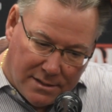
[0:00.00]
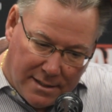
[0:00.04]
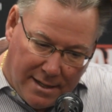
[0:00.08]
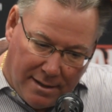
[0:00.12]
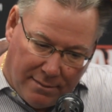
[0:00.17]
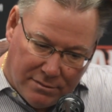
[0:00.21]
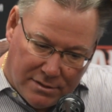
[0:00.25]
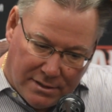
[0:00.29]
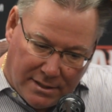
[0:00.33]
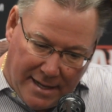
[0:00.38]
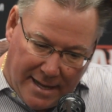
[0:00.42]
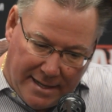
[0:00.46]
And I
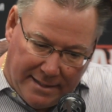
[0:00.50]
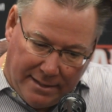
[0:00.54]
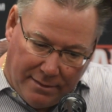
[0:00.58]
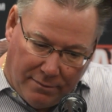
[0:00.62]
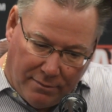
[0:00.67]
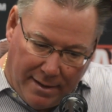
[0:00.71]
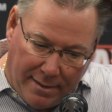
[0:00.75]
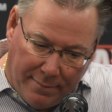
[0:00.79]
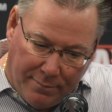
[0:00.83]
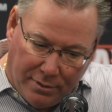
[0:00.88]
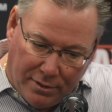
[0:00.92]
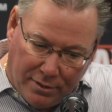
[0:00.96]
was glad they
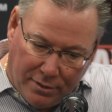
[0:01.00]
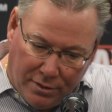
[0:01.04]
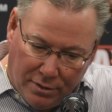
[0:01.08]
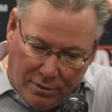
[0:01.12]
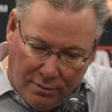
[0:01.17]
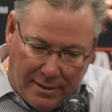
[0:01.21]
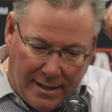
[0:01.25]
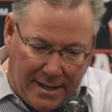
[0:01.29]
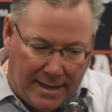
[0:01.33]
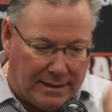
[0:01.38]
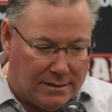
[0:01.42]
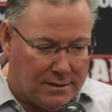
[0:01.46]
were able to do
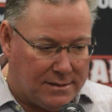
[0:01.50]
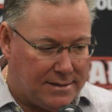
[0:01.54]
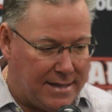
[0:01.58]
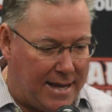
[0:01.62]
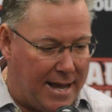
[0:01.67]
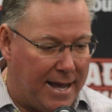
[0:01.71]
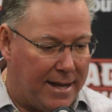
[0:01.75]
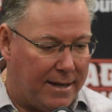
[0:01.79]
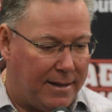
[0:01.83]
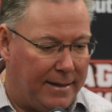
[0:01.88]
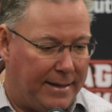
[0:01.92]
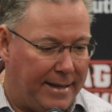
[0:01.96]
that
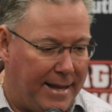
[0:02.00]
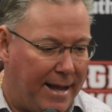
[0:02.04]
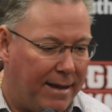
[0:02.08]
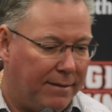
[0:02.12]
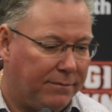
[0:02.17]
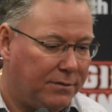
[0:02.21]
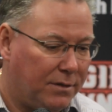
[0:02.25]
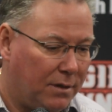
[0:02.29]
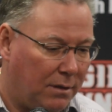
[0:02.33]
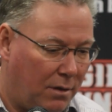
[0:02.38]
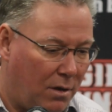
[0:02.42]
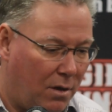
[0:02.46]
Saturday
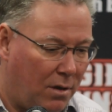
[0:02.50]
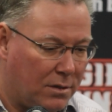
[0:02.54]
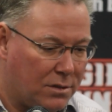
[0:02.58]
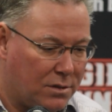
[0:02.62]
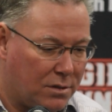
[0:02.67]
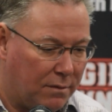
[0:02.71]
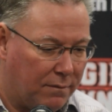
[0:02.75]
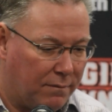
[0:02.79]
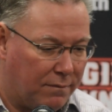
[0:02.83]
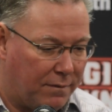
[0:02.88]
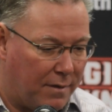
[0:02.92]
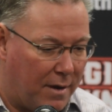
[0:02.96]
after a loss
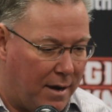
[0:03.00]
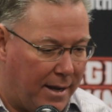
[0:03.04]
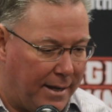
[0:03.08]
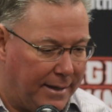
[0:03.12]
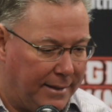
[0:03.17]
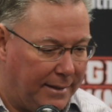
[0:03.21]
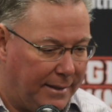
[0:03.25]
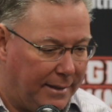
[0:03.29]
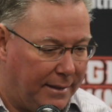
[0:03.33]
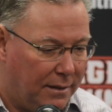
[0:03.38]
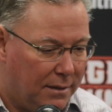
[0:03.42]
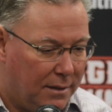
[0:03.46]
on
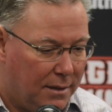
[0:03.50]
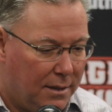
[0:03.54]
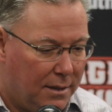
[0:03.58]
Friday